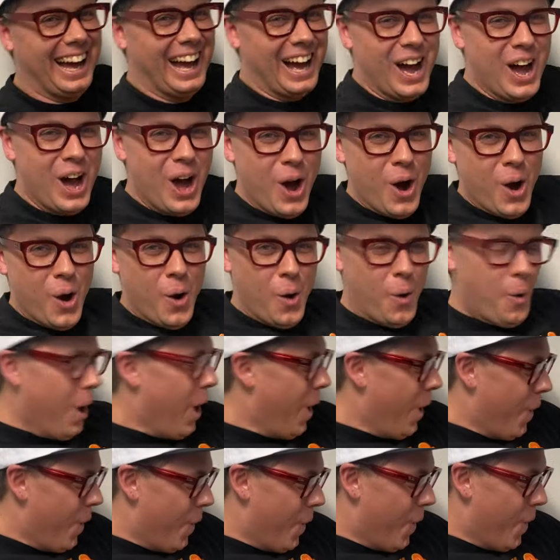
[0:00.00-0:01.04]
JD's
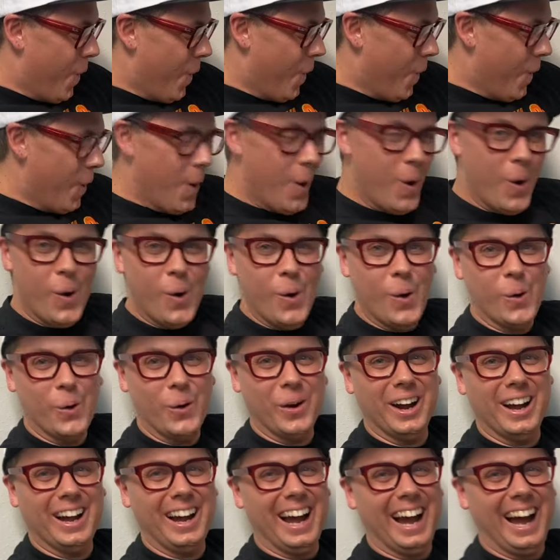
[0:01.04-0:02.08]
hand. It was an
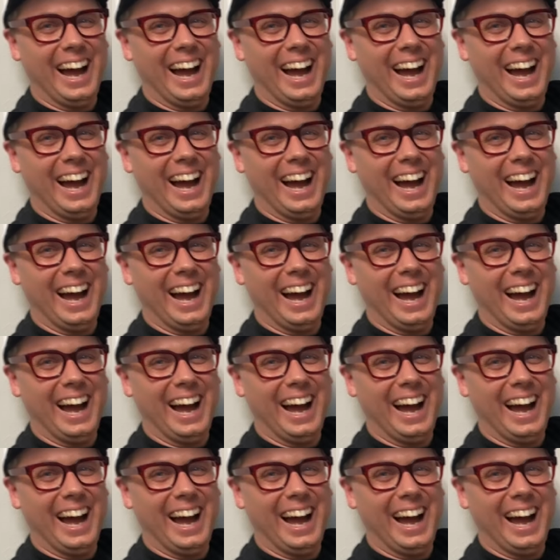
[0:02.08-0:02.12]
extremely close